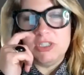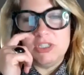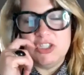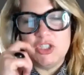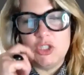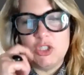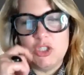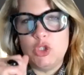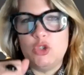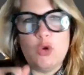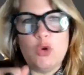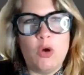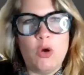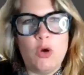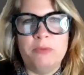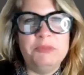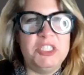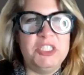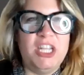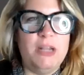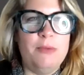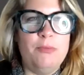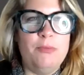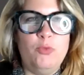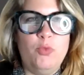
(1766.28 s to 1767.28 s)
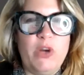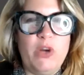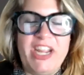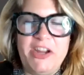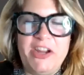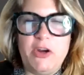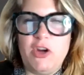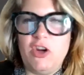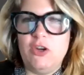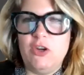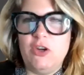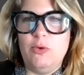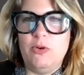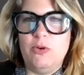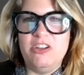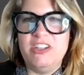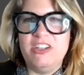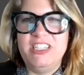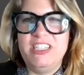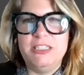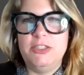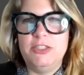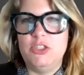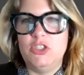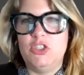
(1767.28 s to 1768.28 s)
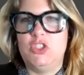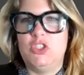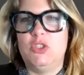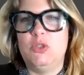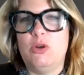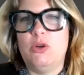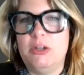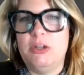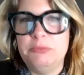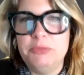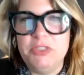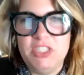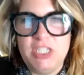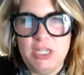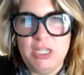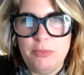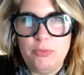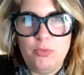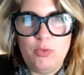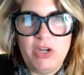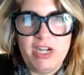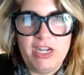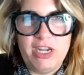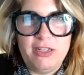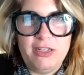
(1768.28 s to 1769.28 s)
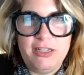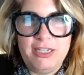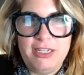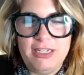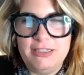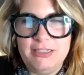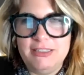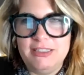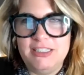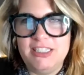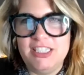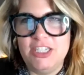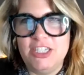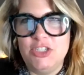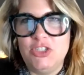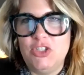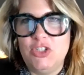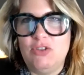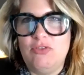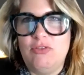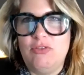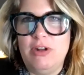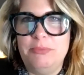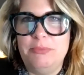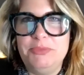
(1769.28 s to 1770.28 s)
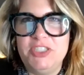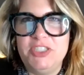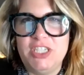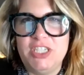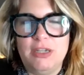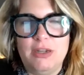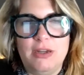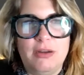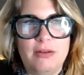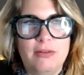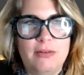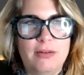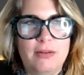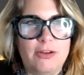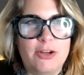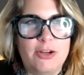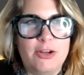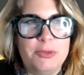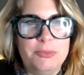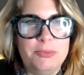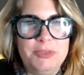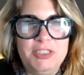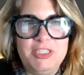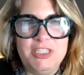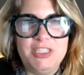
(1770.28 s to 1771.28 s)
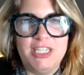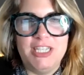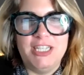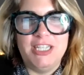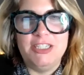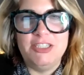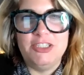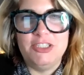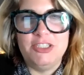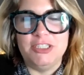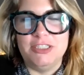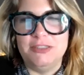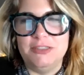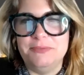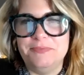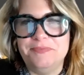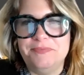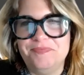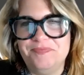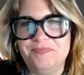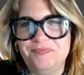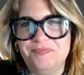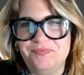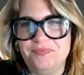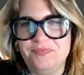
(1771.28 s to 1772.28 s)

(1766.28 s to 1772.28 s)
was a storm somewhere, or is a storm somewhere that is interrupting our communication.